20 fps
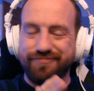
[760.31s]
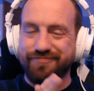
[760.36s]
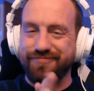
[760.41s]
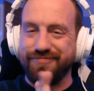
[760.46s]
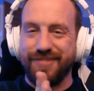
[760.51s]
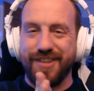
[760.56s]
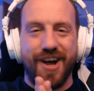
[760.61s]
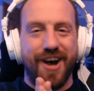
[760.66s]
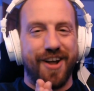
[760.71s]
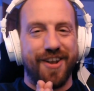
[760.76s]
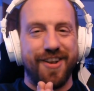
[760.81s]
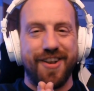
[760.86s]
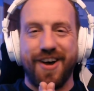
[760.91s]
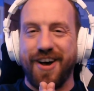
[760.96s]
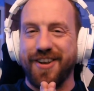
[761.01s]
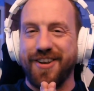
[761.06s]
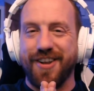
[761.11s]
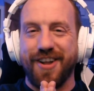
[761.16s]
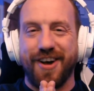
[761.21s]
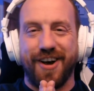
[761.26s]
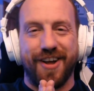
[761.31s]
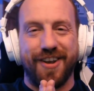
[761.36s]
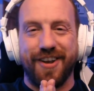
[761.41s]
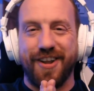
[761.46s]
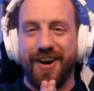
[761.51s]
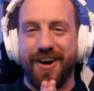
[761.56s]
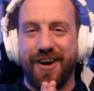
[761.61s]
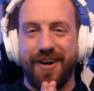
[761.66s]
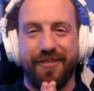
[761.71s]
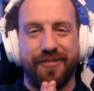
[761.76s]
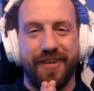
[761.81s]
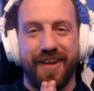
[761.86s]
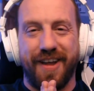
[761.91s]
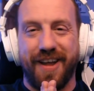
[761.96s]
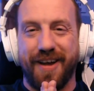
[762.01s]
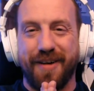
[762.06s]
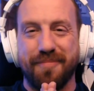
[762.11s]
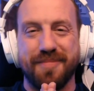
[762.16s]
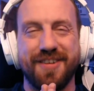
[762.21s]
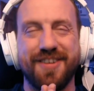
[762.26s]
Nah, nah, nah, nah,
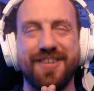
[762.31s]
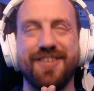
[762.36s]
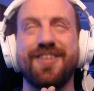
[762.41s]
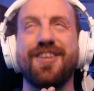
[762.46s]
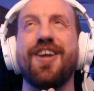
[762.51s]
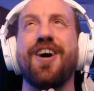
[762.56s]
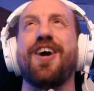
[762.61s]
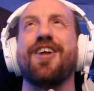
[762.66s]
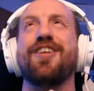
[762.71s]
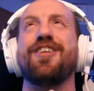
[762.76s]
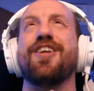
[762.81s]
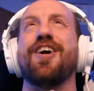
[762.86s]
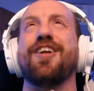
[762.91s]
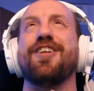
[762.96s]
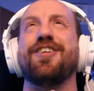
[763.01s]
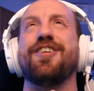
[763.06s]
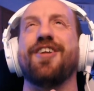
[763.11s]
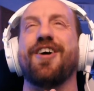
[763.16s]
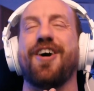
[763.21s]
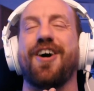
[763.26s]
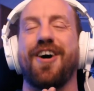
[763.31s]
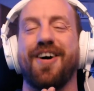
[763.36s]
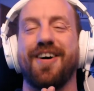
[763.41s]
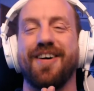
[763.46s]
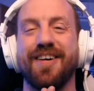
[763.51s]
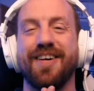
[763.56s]
fam. Nah, nah, nah.